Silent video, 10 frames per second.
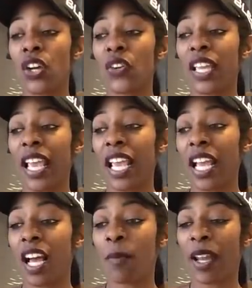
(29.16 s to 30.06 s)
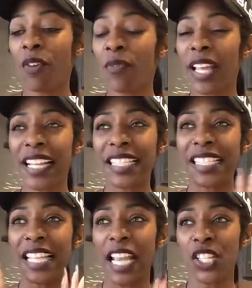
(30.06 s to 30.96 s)
okay um, i don't feel like it's
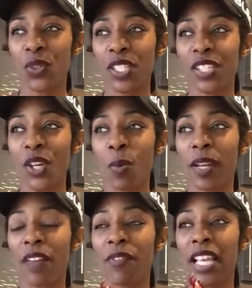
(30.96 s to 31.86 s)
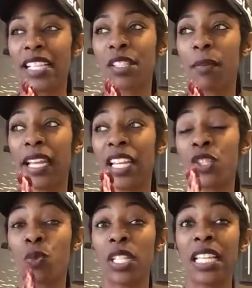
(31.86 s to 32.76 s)
dangerous though but i feel like somebody
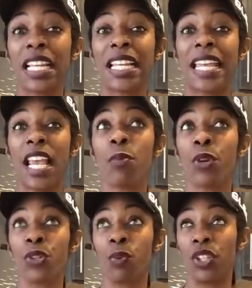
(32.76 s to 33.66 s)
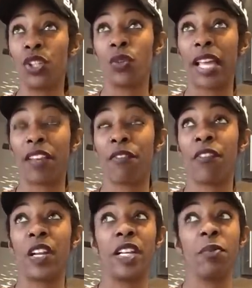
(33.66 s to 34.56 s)
is really enamored with you like
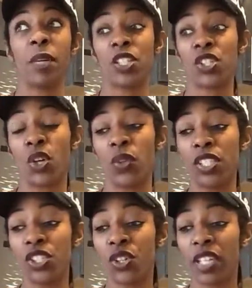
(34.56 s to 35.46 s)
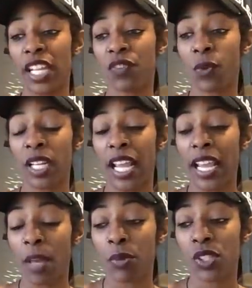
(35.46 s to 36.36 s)
very much so this is your next
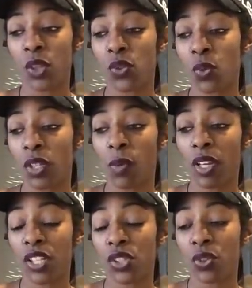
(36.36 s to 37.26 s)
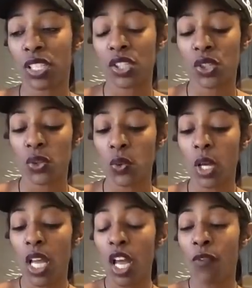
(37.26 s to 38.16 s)
48 episode 21 and 22
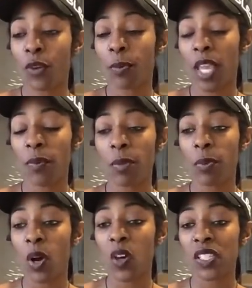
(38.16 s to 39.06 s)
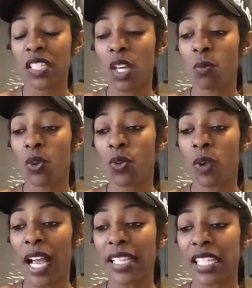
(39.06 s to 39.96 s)
for baby boss sun moon
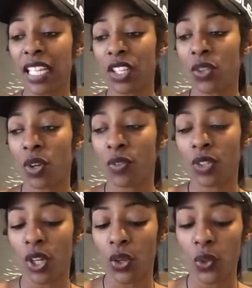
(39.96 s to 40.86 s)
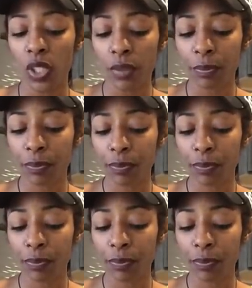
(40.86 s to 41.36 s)
rising in the north node